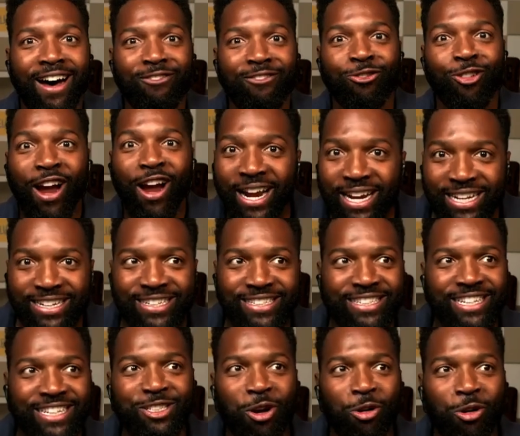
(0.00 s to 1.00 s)
Right, because there's
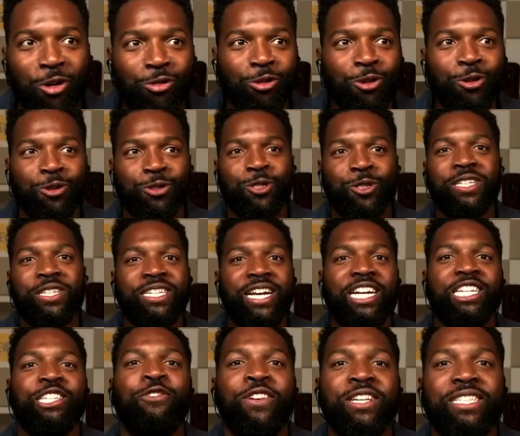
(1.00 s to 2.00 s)
no rules. You could
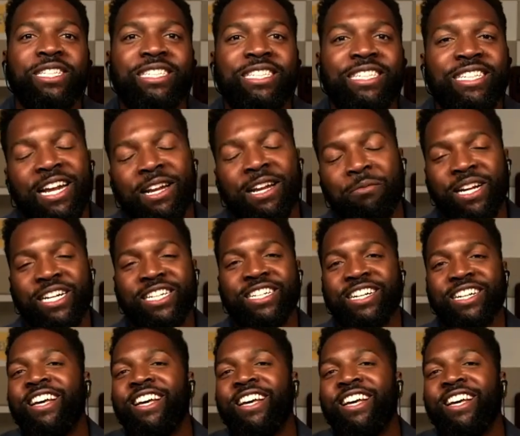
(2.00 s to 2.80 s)
change physics in animation.